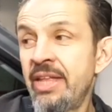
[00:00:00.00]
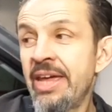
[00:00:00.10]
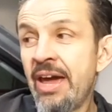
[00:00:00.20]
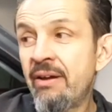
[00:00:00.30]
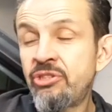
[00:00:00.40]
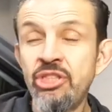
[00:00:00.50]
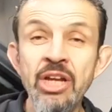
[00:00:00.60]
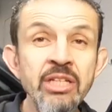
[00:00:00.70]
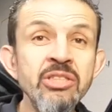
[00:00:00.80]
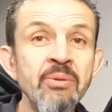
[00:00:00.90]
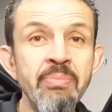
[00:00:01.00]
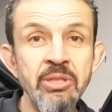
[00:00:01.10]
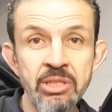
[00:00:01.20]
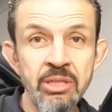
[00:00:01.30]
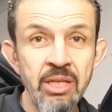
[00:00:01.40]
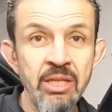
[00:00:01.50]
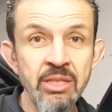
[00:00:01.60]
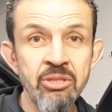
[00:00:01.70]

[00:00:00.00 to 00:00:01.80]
they have changed a bunch of things.